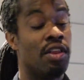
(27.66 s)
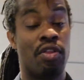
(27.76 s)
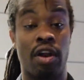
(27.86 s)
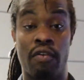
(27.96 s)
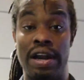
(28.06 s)

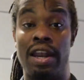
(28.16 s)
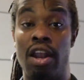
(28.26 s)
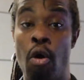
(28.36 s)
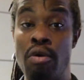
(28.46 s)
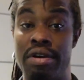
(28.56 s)
The
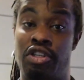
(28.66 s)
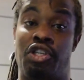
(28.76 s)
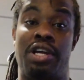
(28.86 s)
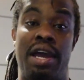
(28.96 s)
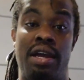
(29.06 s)
reloading's
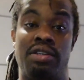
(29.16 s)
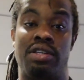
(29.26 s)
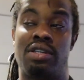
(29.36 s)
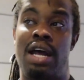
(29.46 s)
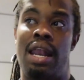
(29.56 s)
changed.
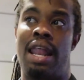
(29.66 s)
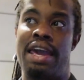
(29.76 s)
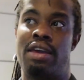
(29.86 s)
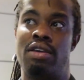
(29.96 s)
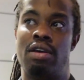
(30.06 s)
There's not
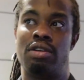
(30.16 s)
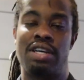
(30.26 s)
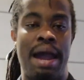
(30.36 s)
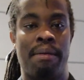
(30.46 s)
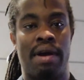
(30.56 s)
like
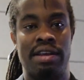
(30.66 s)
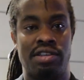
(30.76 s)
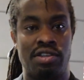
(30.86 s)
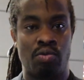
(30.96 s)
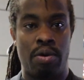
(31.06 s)
Time
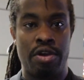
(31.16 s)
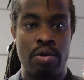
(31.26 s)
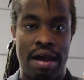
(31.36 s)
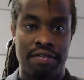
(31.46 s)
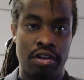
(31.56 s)
Crisis where
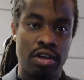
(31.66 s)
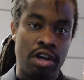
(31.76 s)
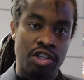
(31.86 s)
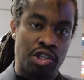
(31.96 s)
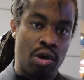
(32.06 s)
you have to
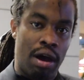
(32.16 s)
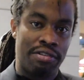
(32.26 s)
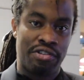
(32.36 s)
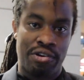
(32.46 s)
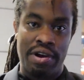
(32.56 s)
shoot
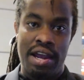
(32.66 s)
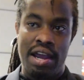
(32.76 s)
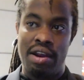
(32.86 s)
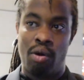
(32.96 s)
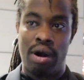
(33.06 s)
off
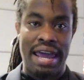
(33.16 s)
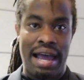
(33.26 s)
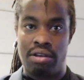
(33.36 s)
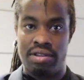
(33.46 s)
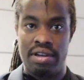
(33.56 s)
screen, or like
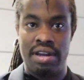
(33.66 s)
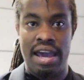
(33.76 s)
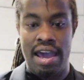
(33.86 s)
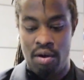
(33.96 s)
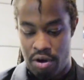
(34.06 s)
House of the
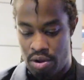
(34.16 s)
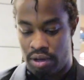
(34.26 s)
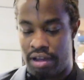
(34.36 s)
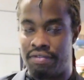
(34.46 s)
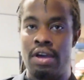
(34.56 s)
Dead where you
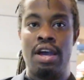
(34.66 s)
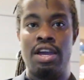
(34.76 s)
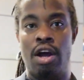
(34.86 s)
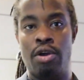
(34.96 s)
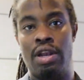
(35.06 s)

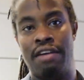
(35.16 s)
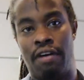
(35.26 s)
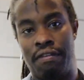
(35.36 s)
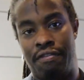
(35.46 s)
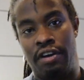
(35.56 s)
lift
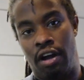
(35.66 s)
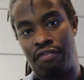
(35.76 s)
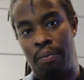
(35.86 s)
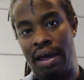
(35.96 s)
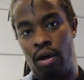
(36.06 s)
off foot
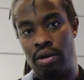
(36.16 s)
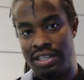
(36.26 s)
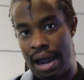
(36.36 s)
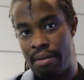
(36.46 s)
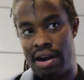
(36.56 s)
off the pillow in Time